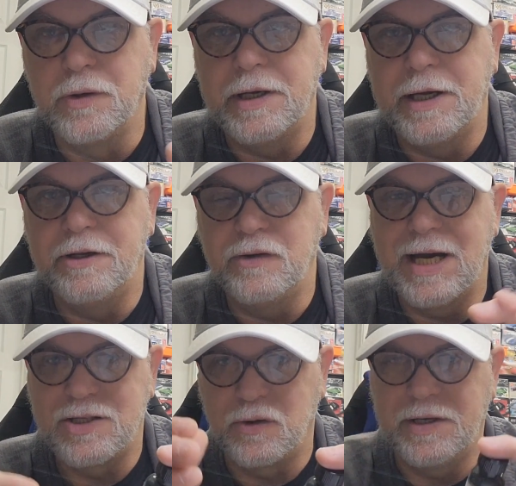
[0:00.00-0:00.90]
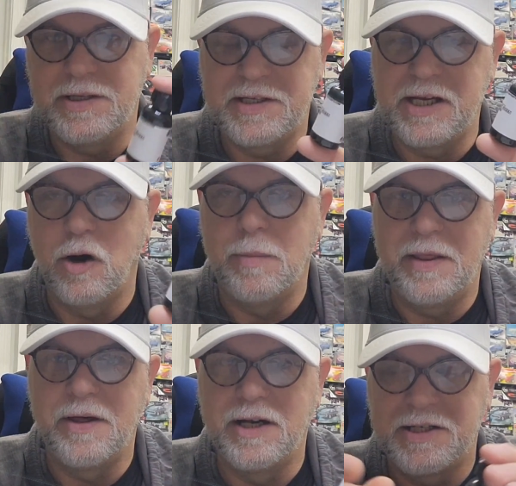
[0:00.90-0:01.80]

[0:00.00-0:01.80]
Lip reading: and you guys will get to see all my thoughts